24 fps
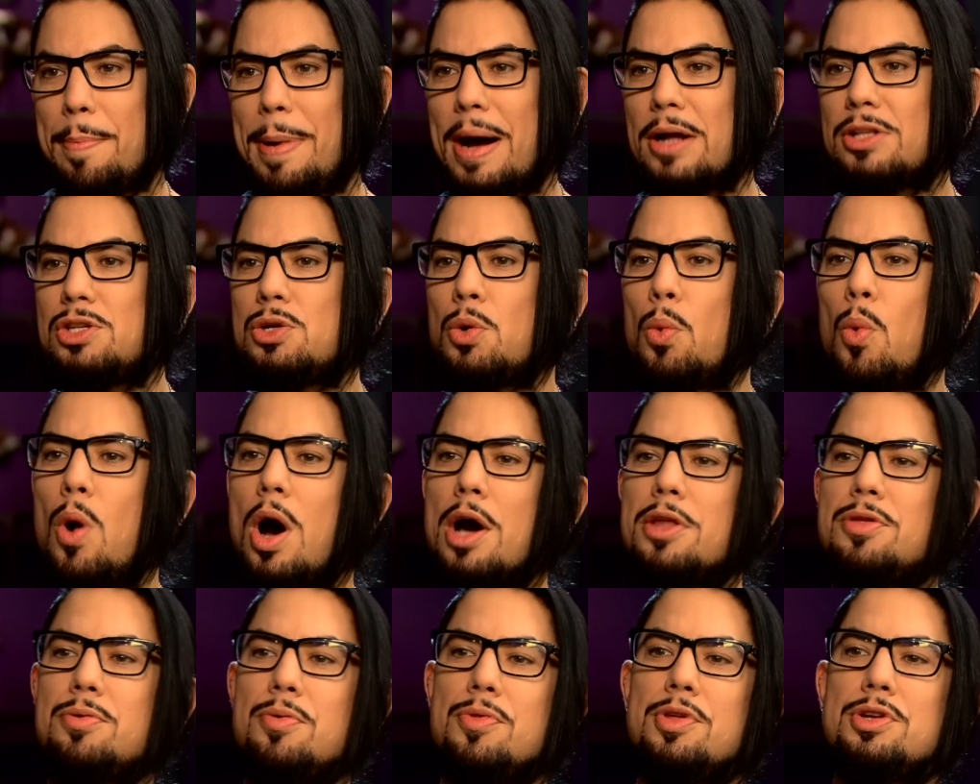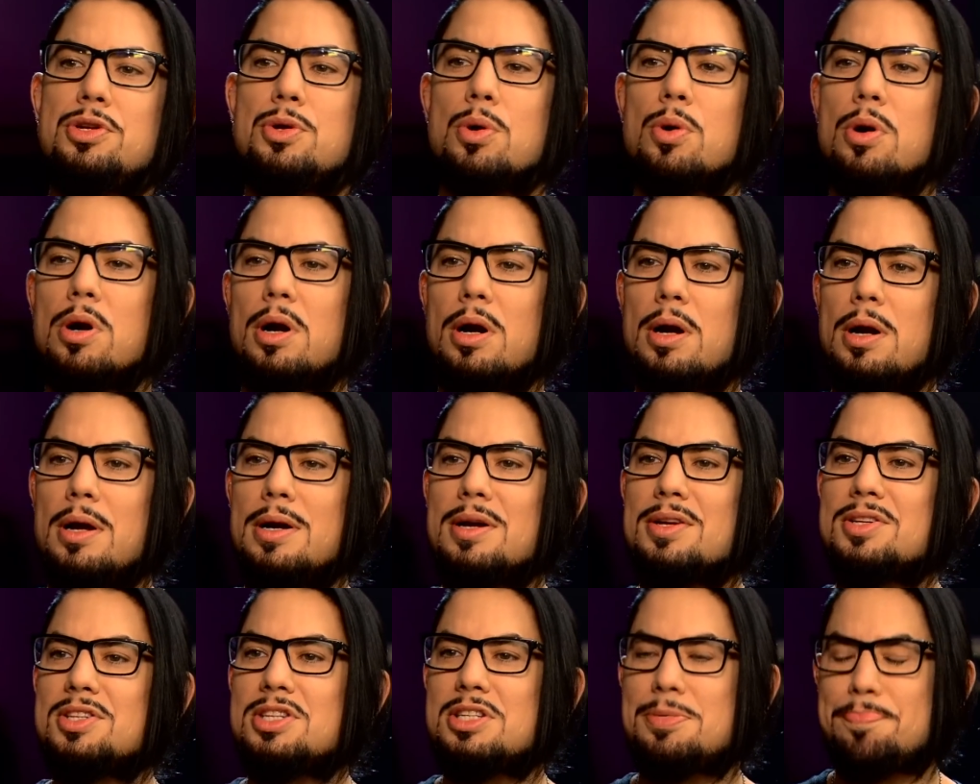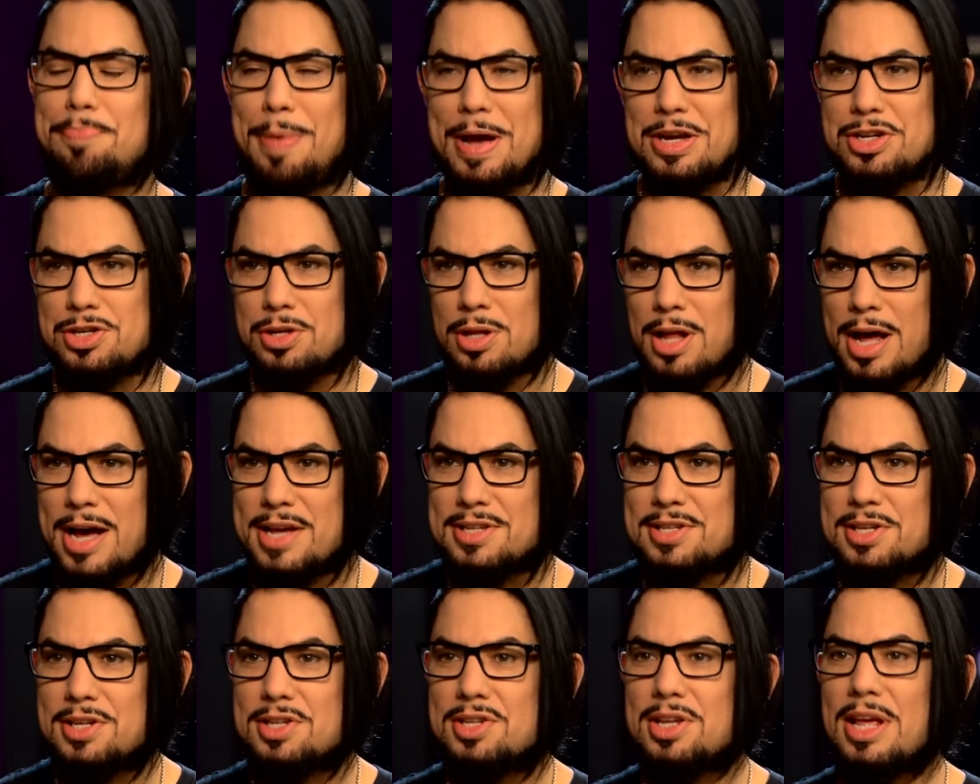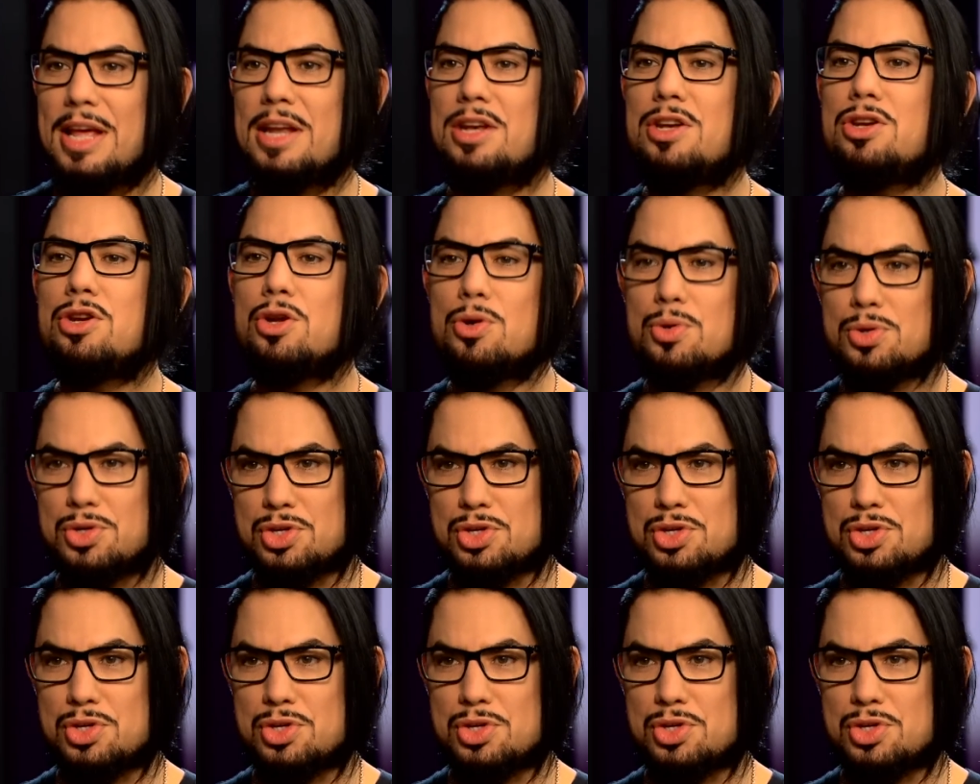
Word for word: about to walk through the door specializes in new